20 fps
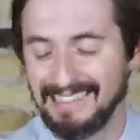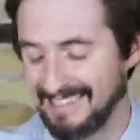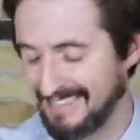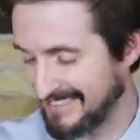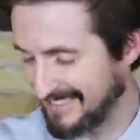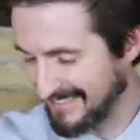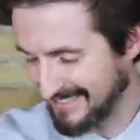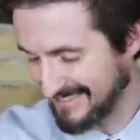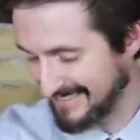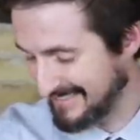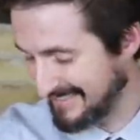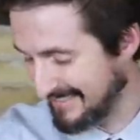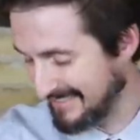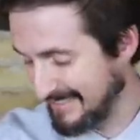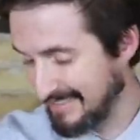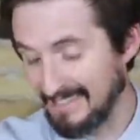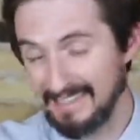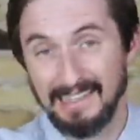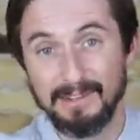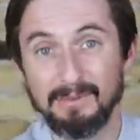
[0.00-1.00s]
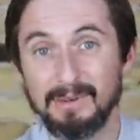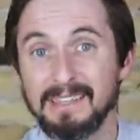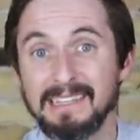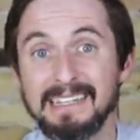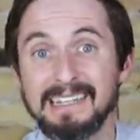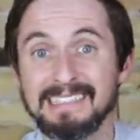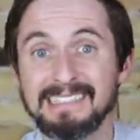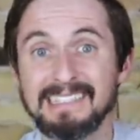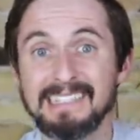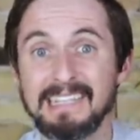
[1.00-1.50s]
It just, it
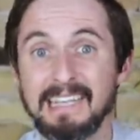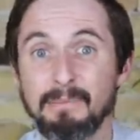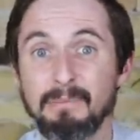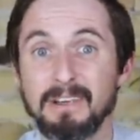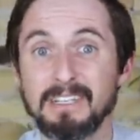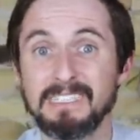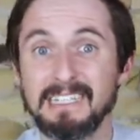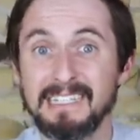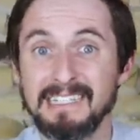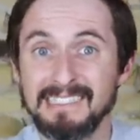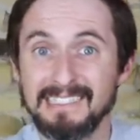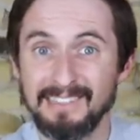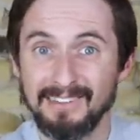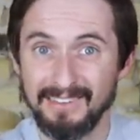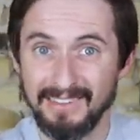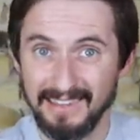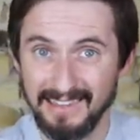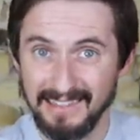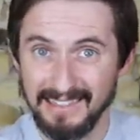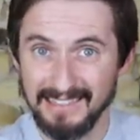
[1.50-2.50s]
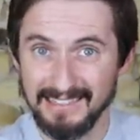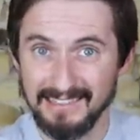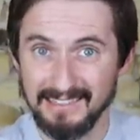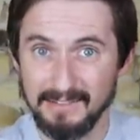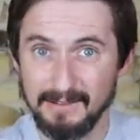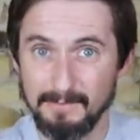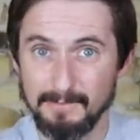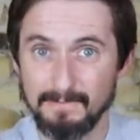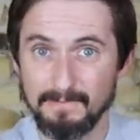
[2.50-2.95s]
really doesn't get much easier than this.